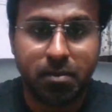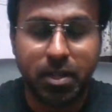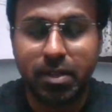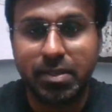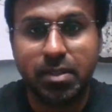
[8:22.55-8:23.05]

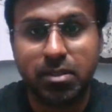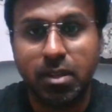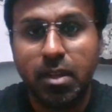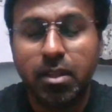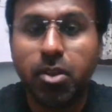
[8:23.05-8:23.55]
in a sense,
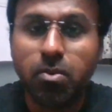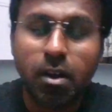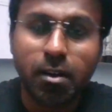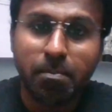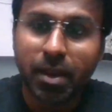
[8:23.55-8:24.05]
they would
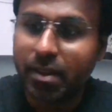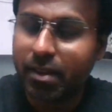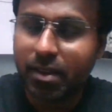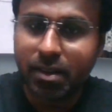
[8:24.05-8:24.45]
not play